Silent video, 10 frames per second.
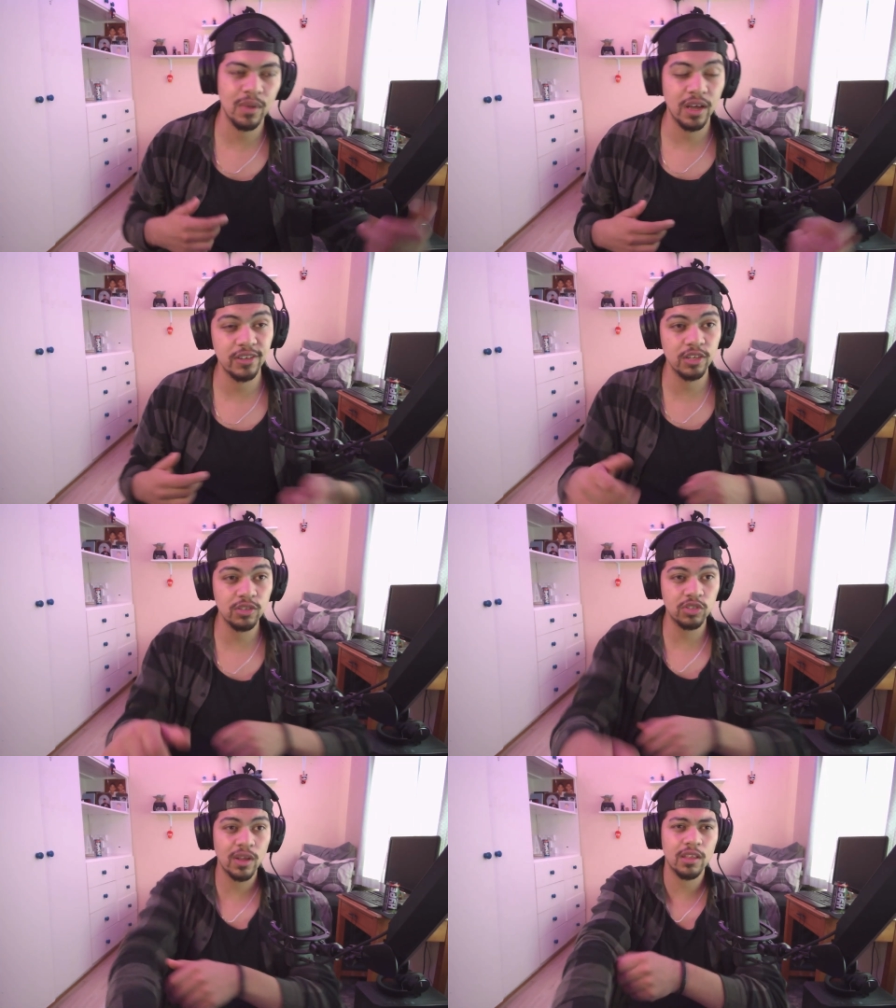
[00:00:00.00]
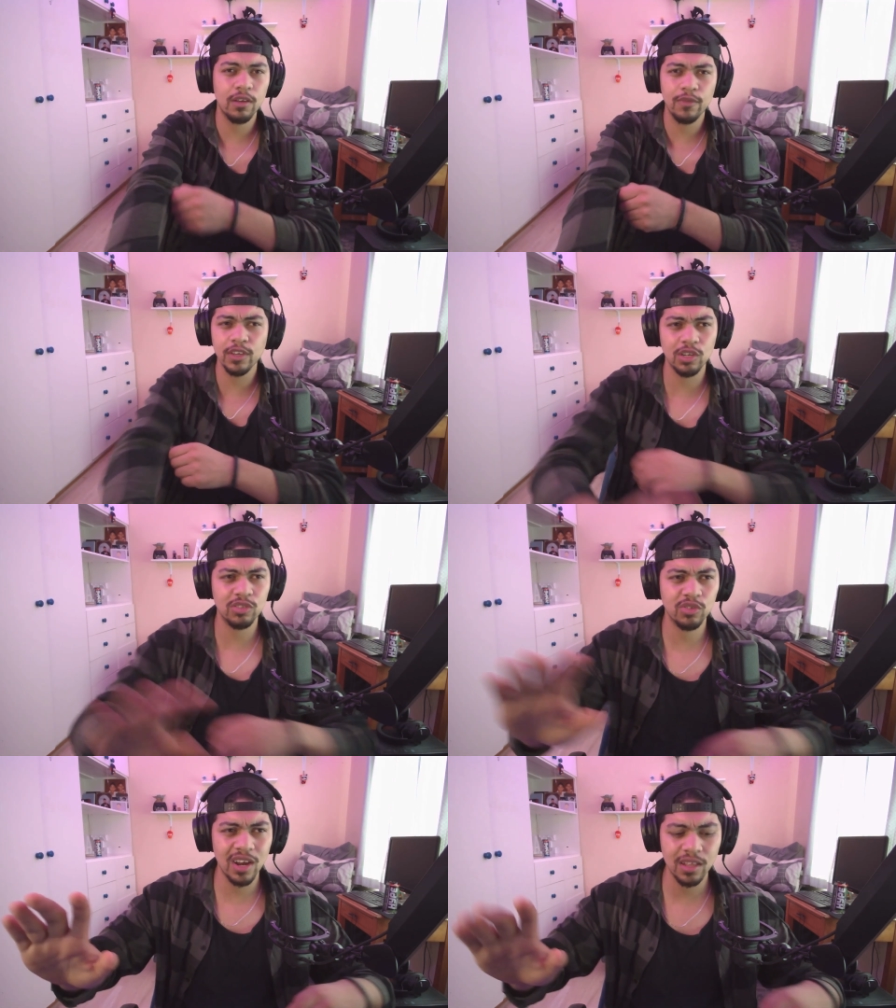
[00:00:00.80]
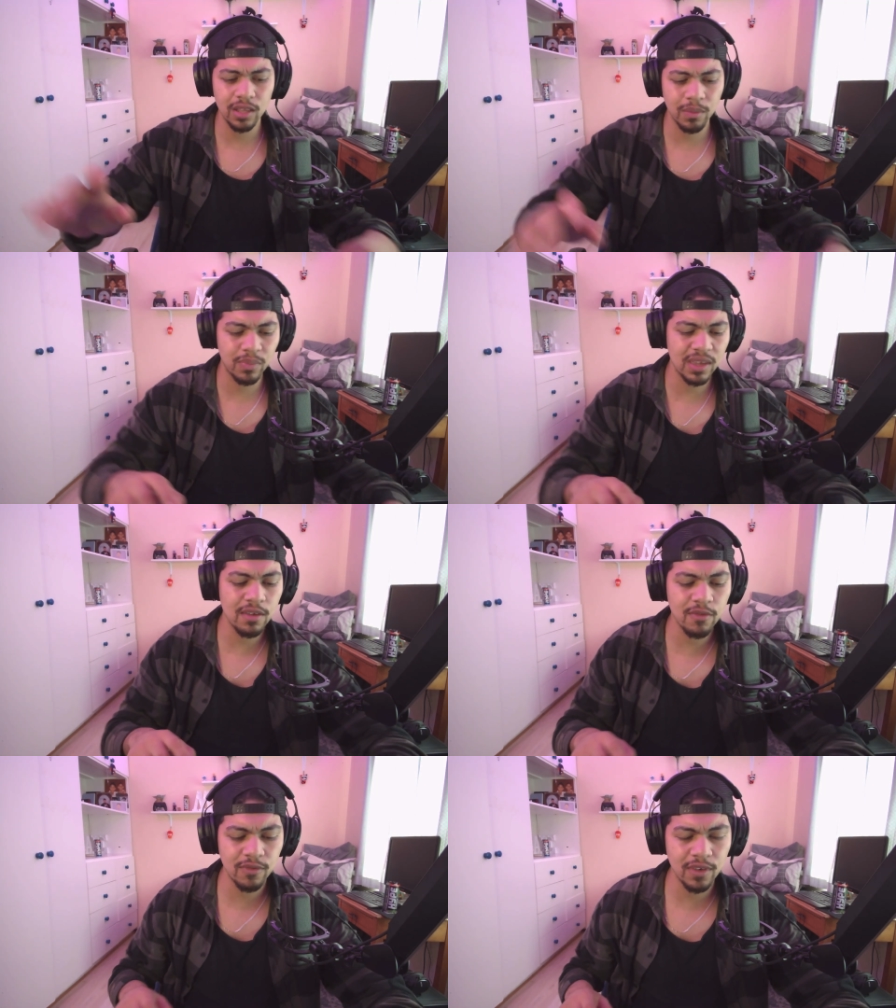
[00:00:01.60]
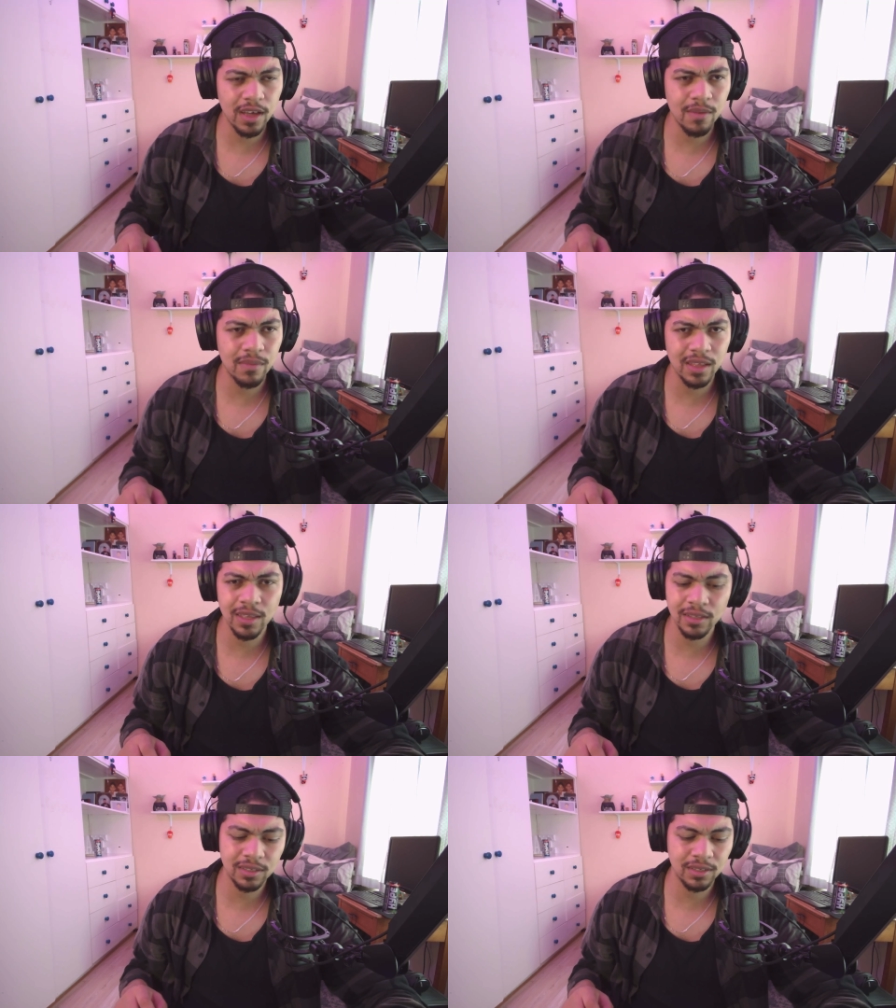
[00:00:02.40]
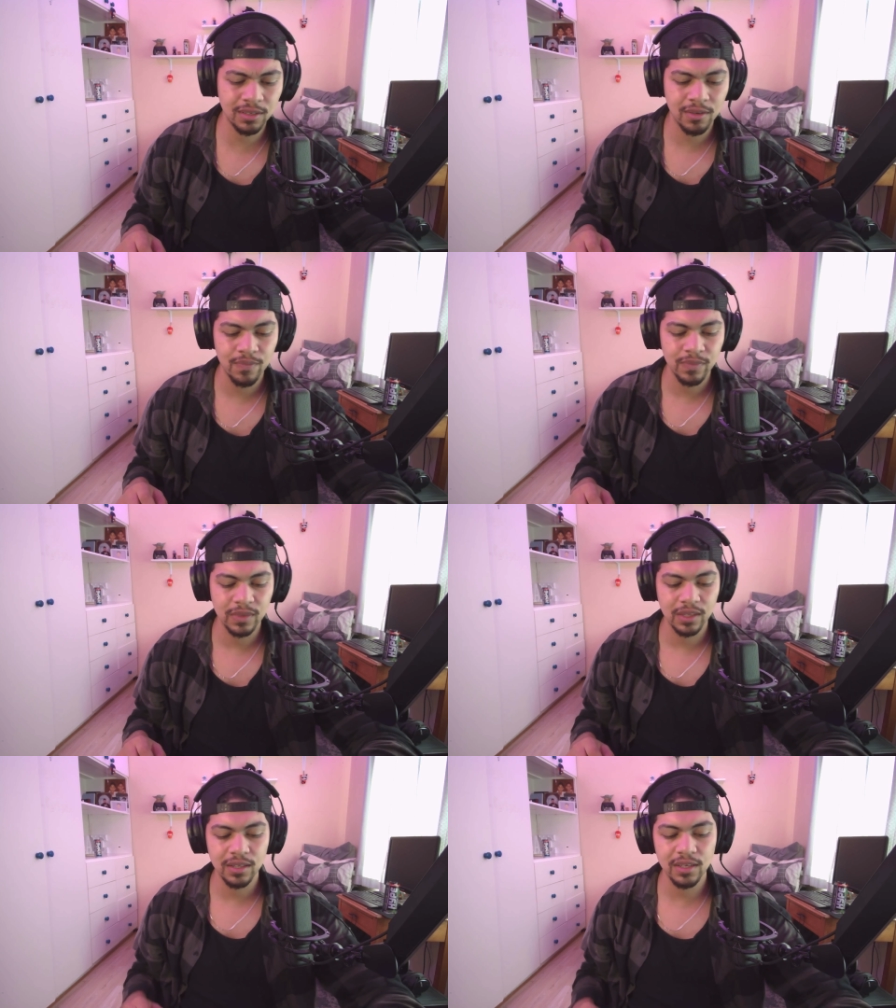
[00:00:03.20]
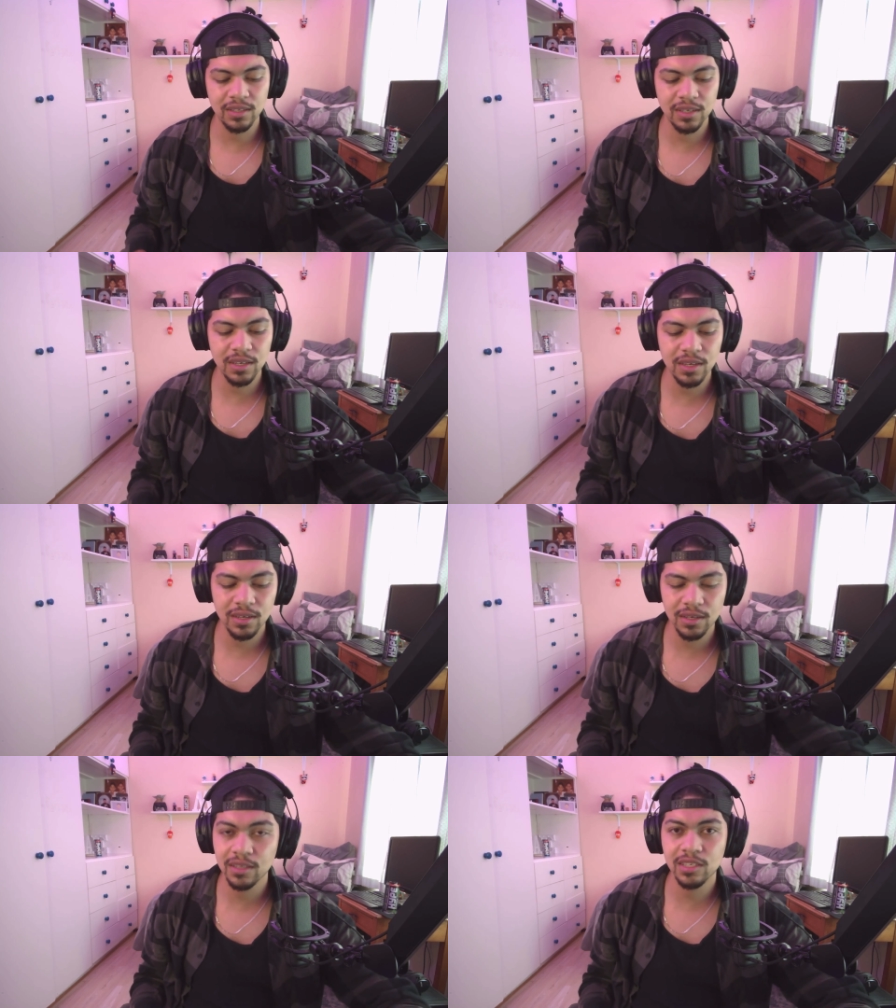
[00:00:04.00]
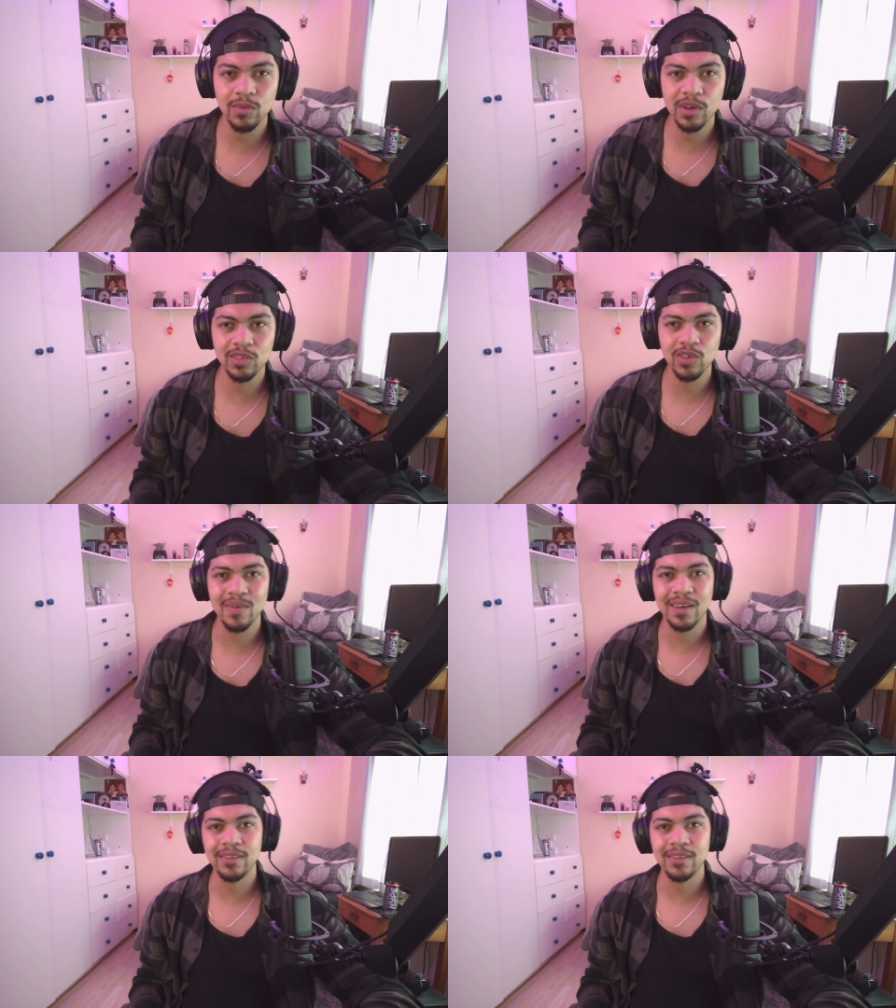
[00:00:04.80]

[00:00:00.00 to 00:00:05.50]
a new trailer, official trailer, Beef, and let's see what it's all about.